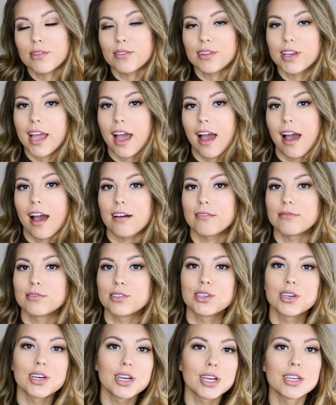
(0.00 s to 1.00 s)
though they
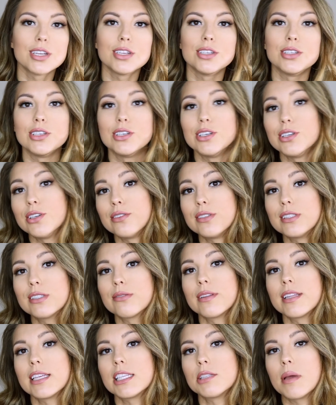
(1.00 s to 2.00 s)
have good nudes
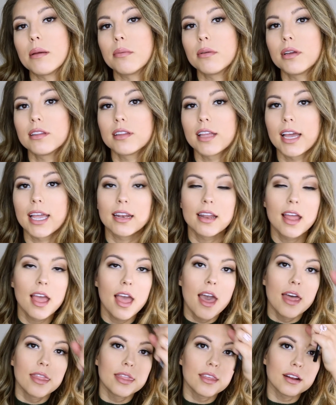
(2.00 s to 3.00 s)
with this Maybelline line,
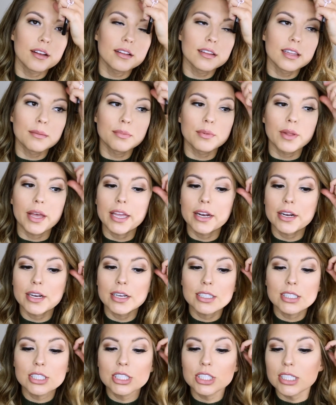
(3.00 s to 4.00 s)
their lip
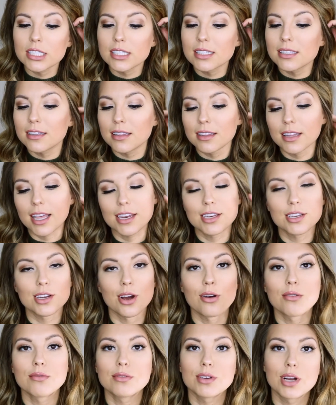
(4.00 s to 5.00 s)
liners just, they
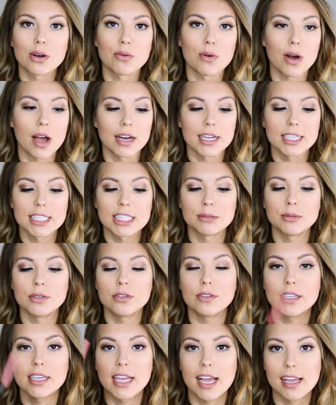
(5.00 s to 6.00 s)
don't go on as
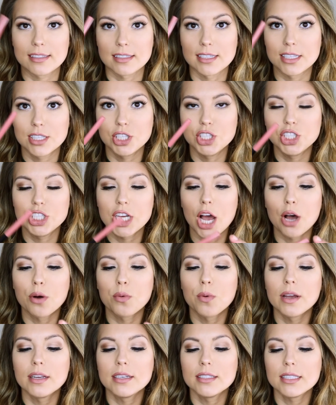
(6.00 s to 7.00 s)
smoothly as this gel
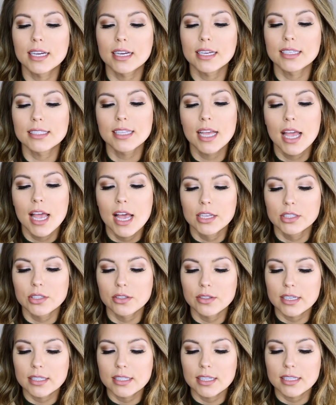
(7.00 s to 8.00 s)
one does. So
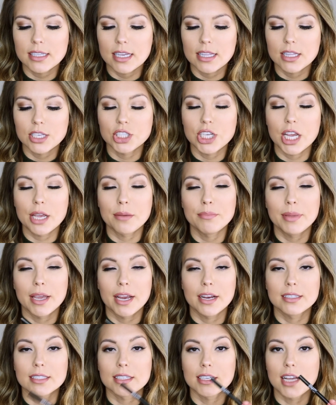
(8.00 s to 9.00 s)
this is in the shade
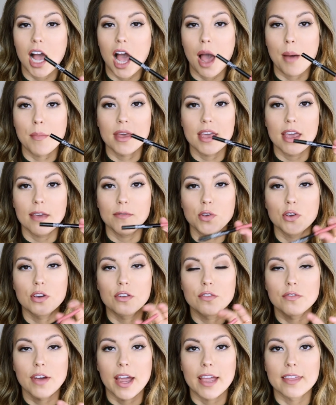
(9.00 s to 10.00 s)
Bare to Comment if you
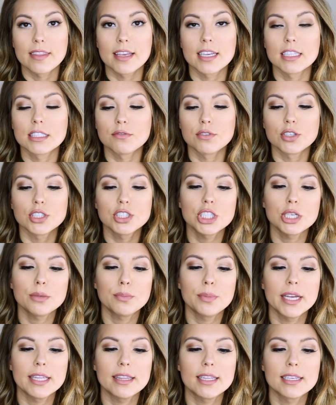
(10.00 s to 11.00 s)
can find this. For sure
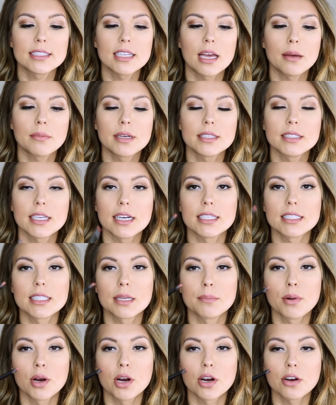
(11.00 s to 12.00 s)
pick this up because it is
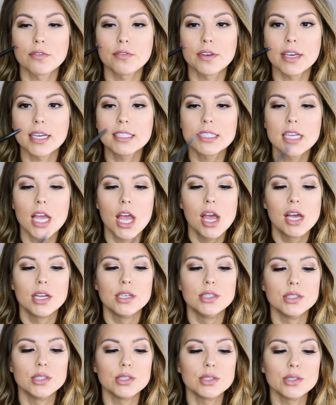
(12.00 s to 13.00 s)
the perfect
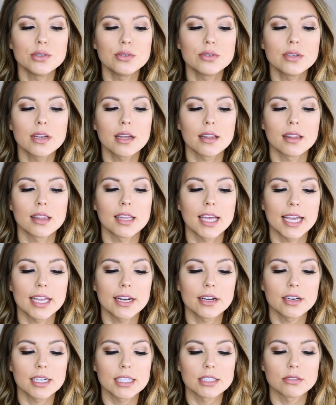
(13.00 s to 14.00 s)
nude
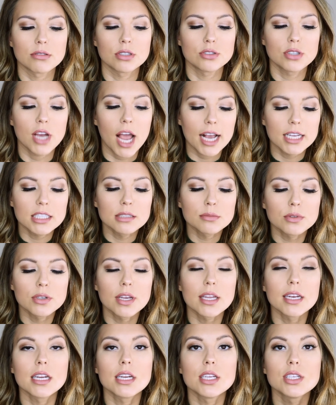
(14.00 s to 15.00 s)
liner. It's
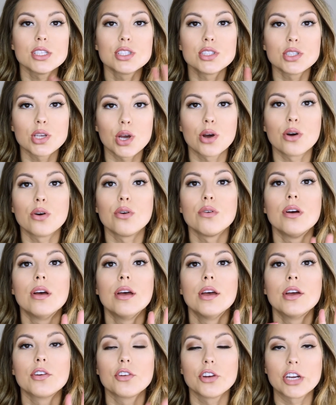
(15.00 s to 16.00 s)
retractable and it is so
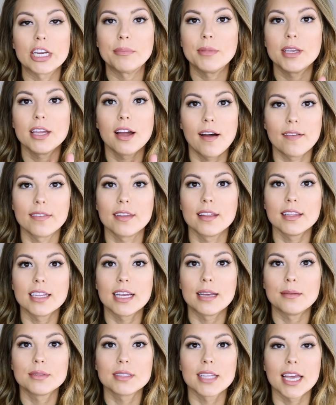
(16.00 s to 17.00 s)
creamy on the
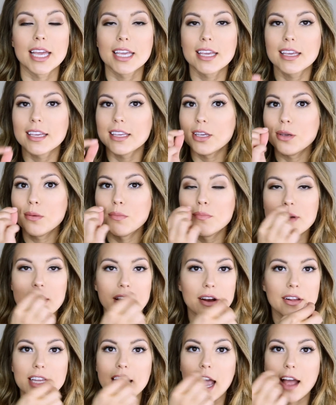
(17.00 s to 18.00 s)
lips. Like you
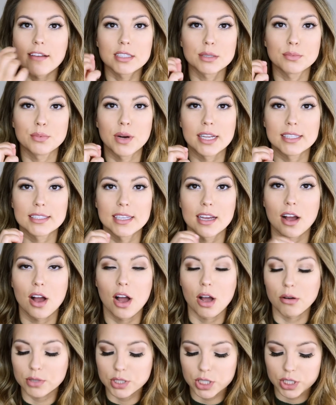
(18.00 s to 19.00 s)
barely have to press at
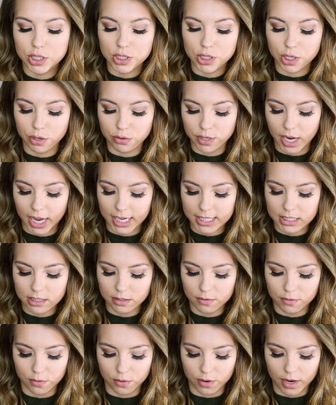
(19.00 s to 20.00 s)
all, which is so
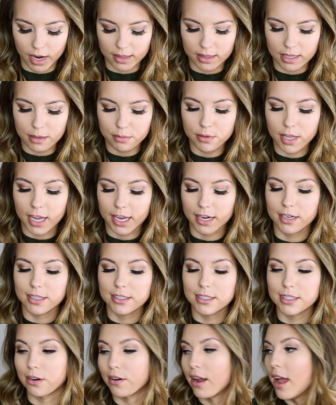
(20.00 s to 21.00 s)
nice for a lip liner.
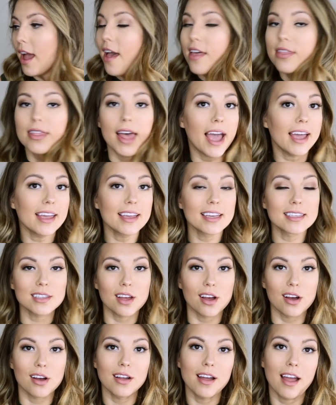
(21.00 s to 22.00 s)
So that is
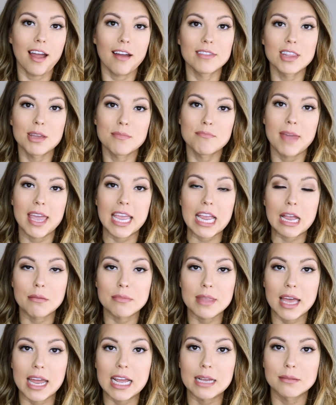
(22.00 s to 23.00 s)
all of the
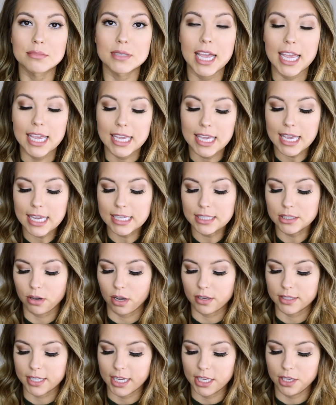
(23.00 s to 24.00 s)
makeup that I'm taking. So
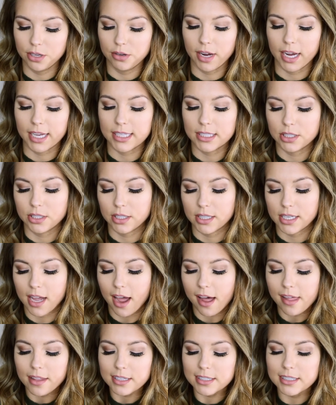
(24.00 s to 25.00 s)
I'll take you guys to the
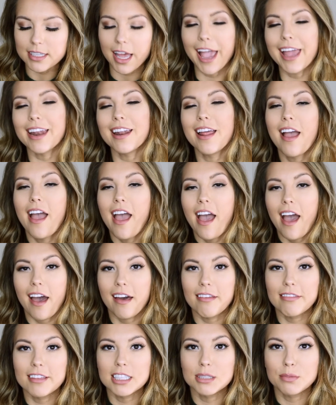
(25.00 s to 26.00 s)
other side
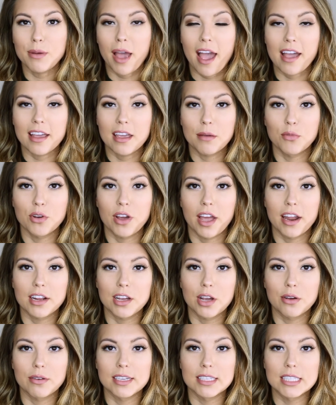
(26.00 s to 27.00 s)
of this bag and we'll kind
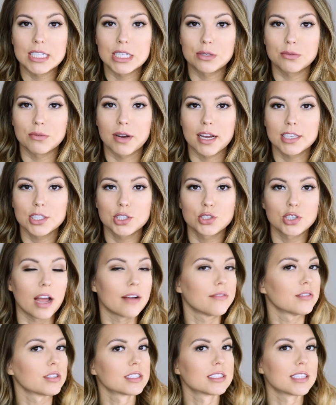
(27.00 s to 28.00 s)
of go into what
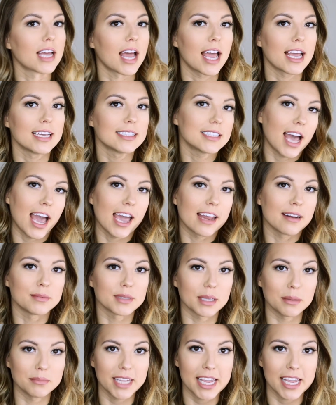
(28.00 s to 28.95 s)
travel size items I'm